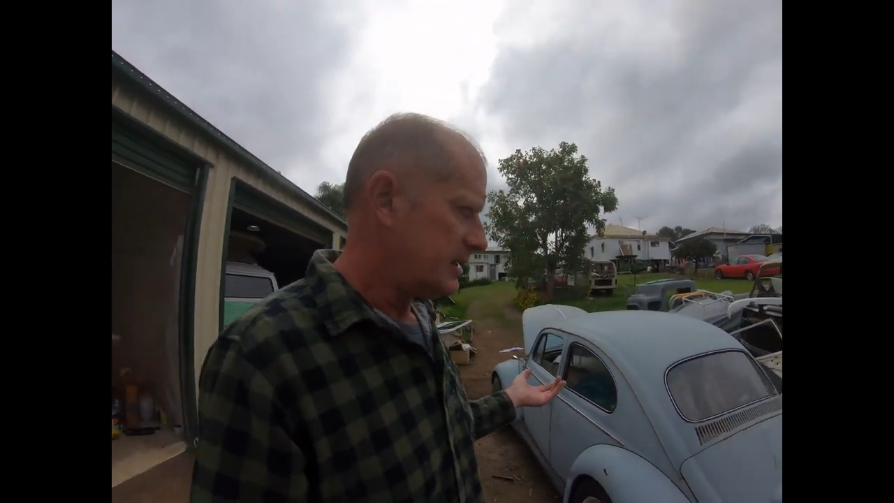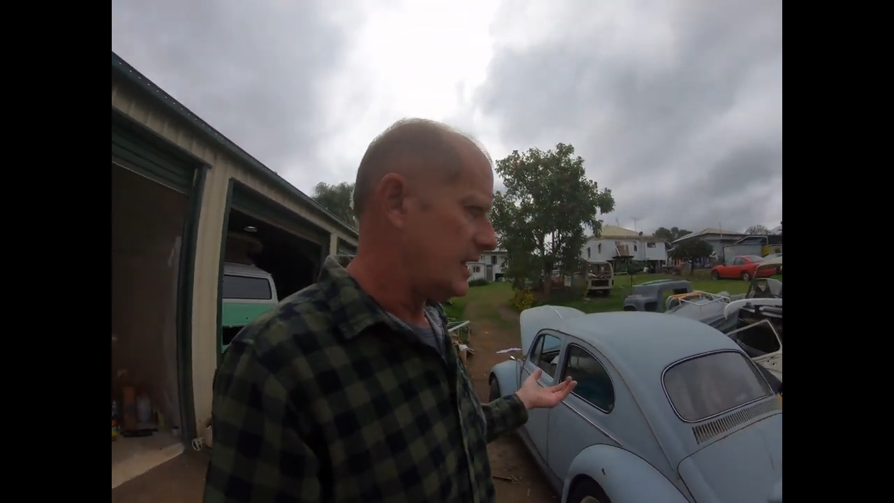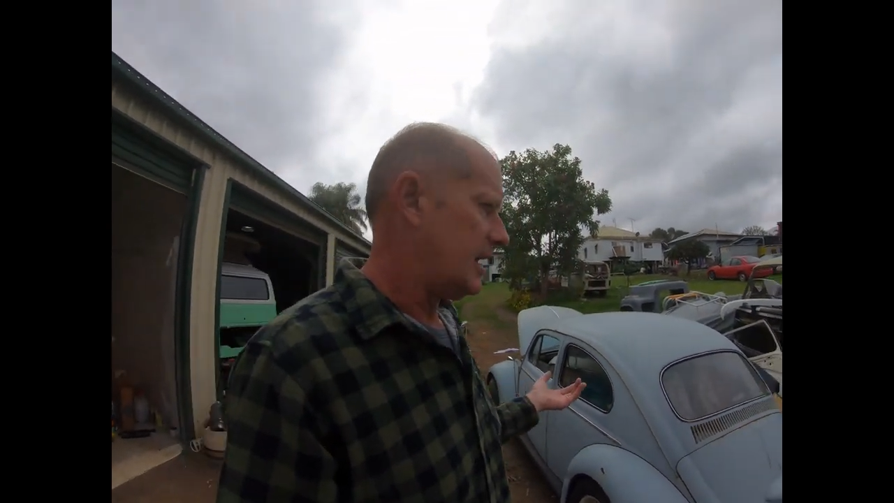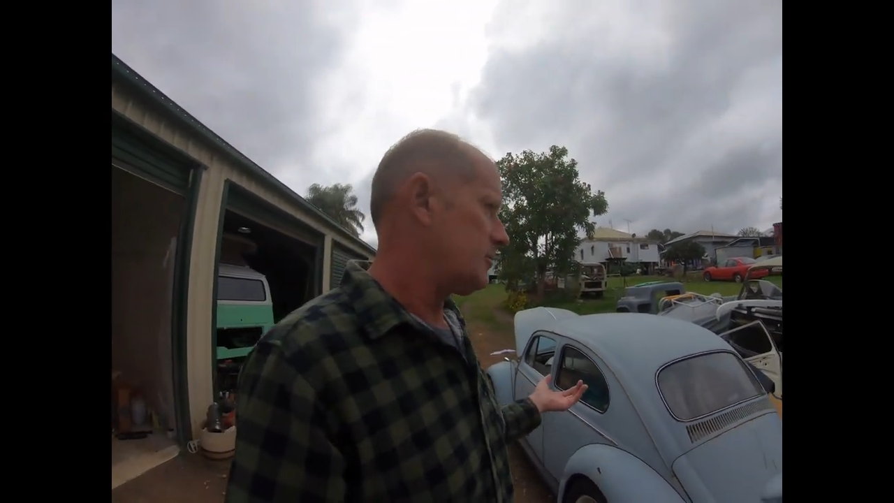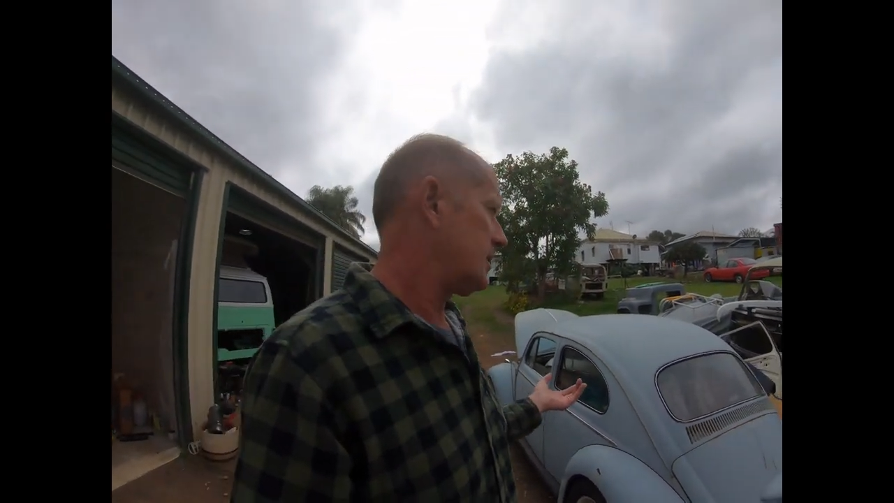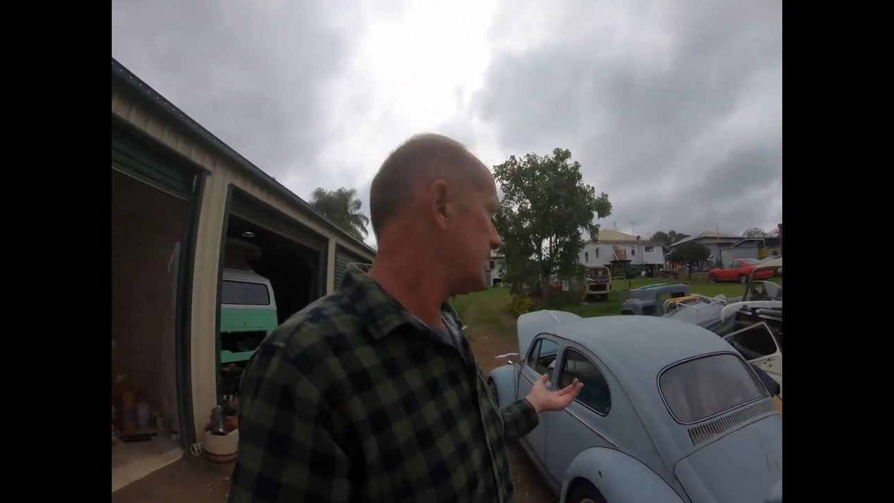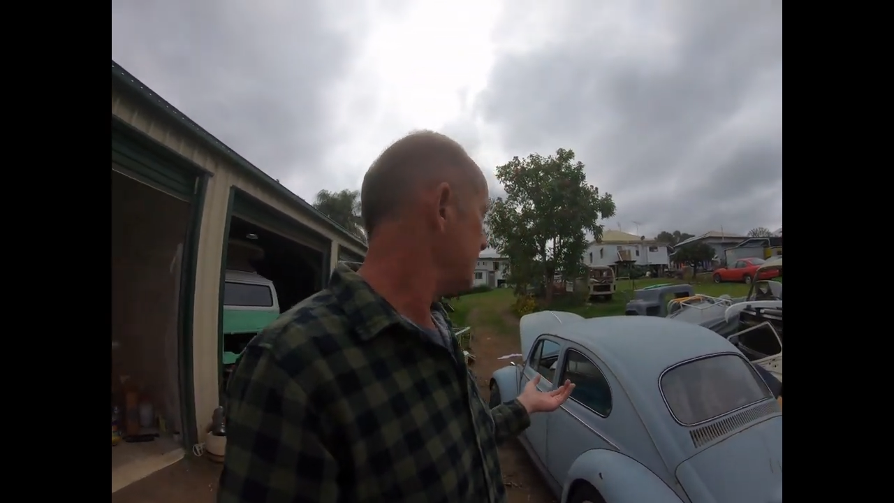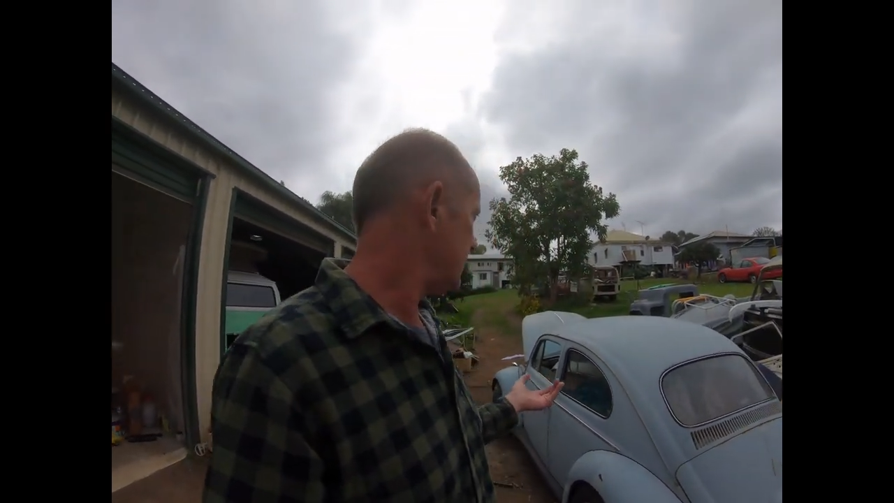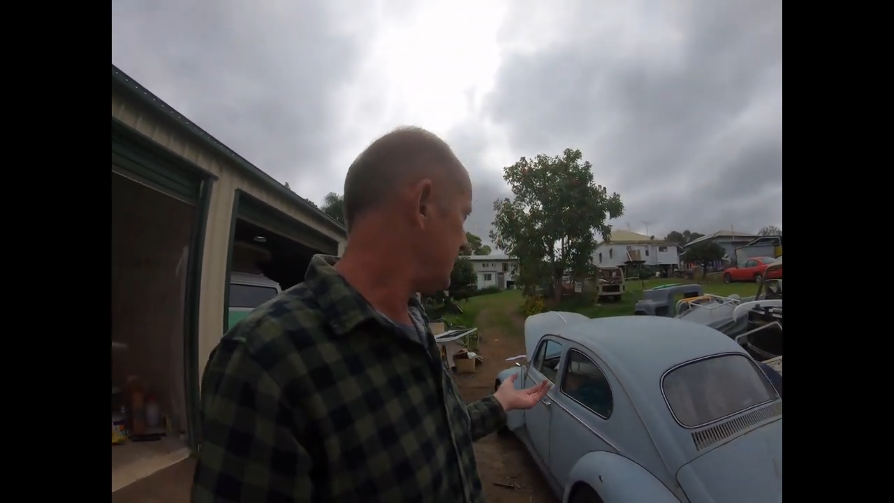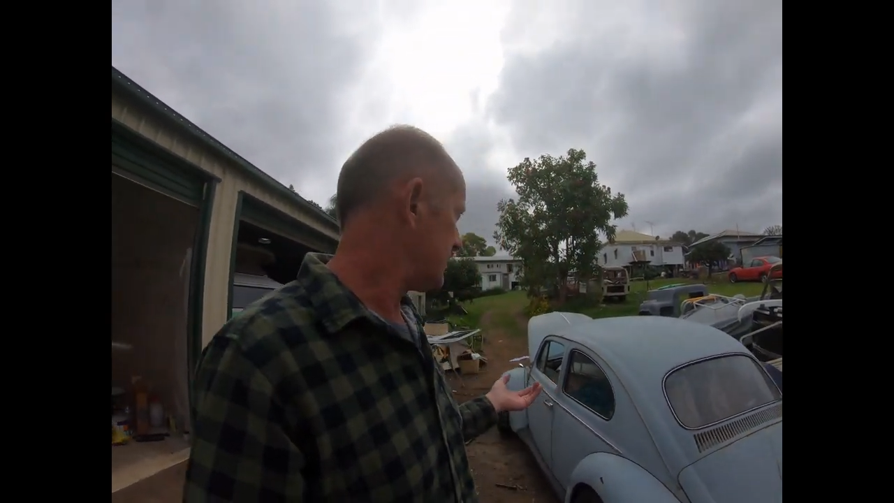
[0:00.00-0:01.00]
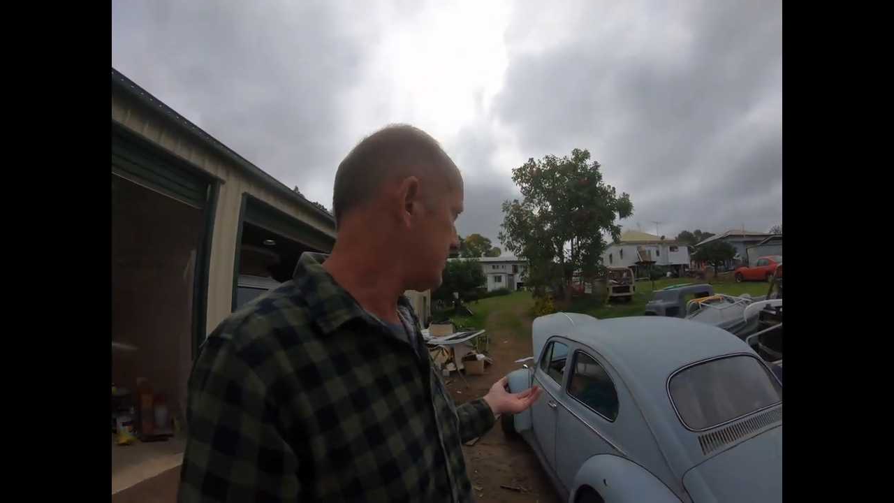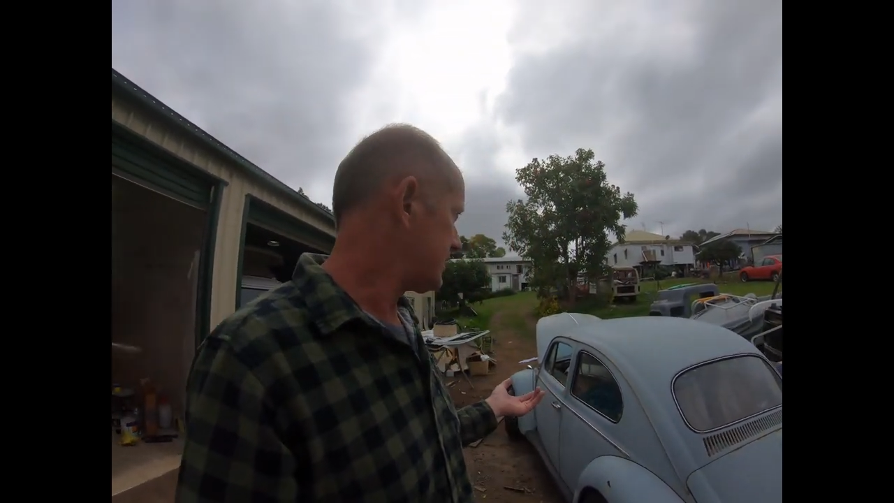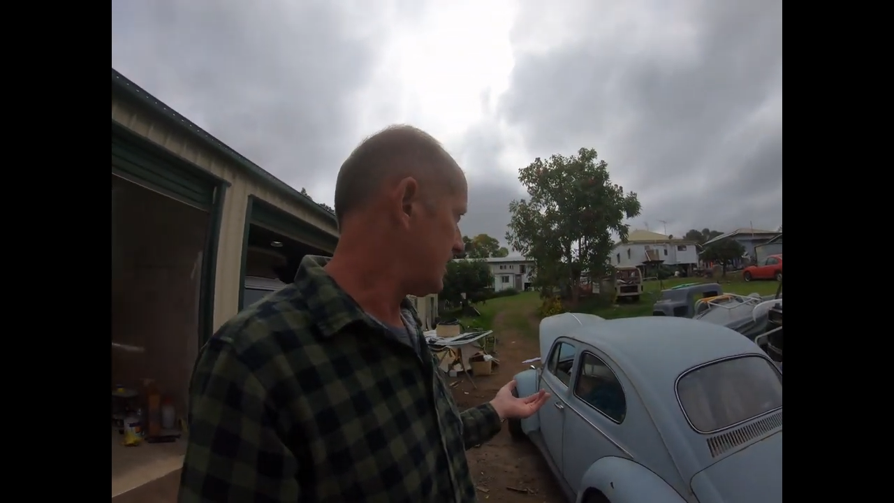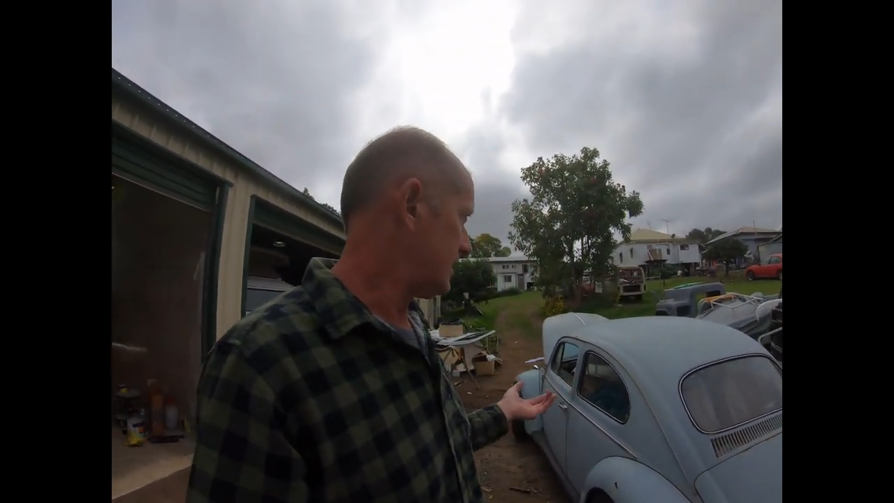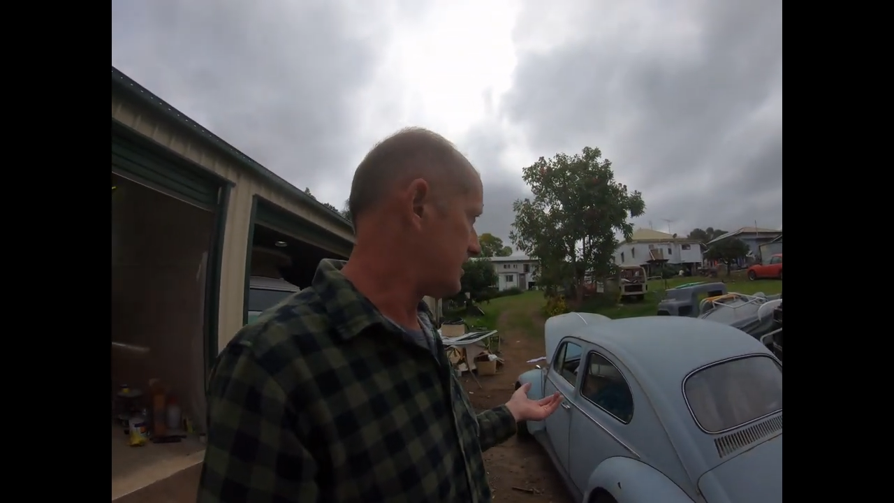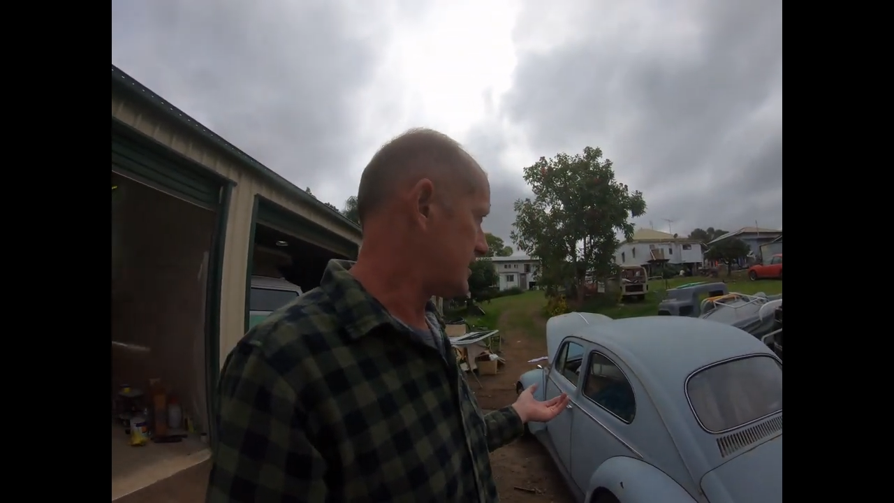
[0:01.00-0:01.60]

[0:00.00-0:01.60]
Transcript: You know, admittedly, it's